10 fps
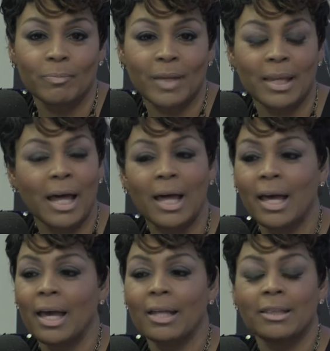And
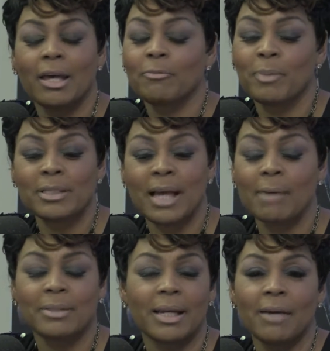there have been
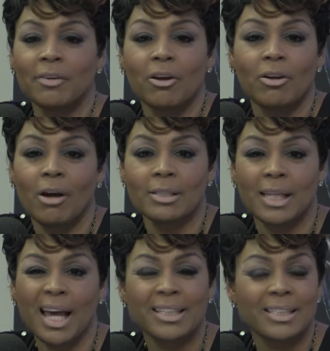times that I've heard God say,
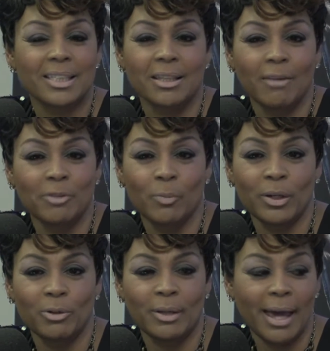I just love the way
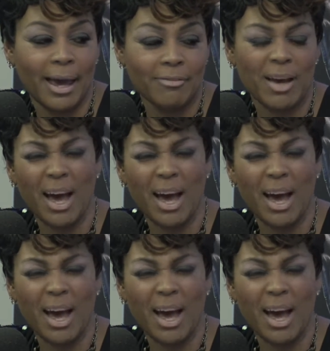you laugh.